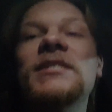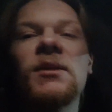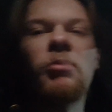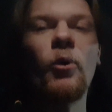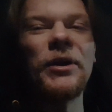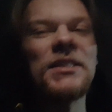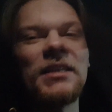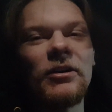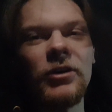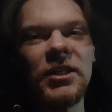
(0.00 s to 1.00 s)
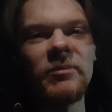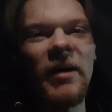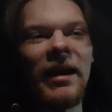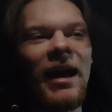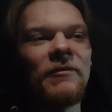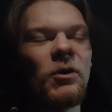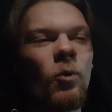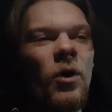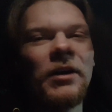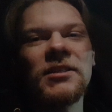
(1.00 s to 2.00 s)
the points leader despite having
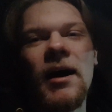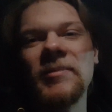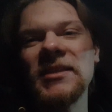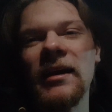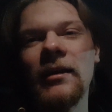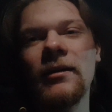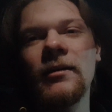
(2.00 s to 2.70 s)
1 top 10.